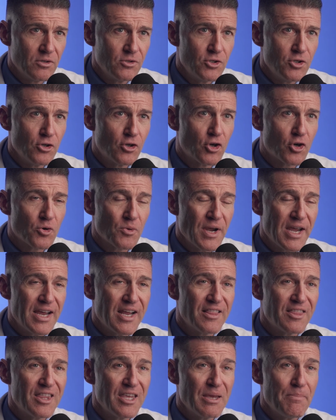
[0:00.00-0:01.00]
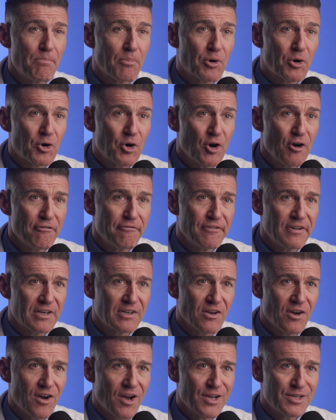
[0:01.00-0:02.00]
to create the
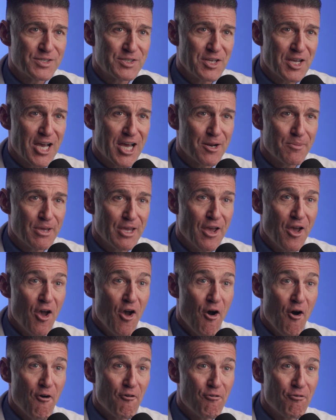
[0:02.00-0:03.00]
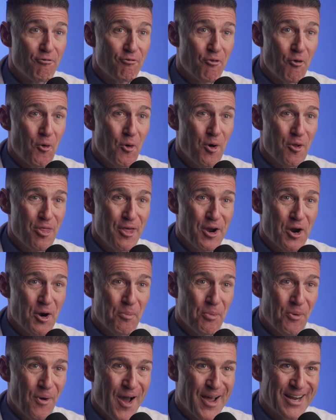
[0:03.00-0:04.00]
perfect osteotomy for
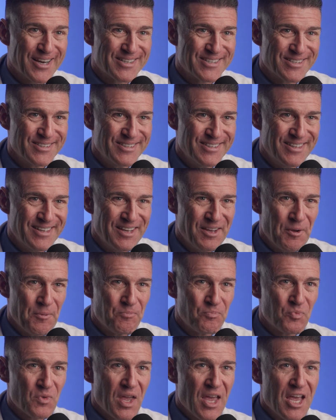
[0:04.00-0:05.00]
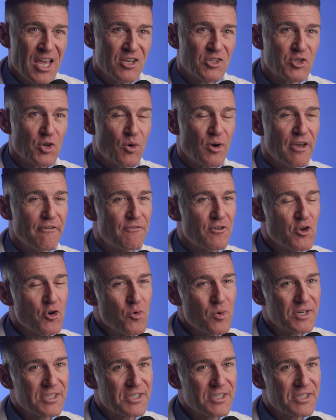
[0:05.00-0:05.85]
their product. So if you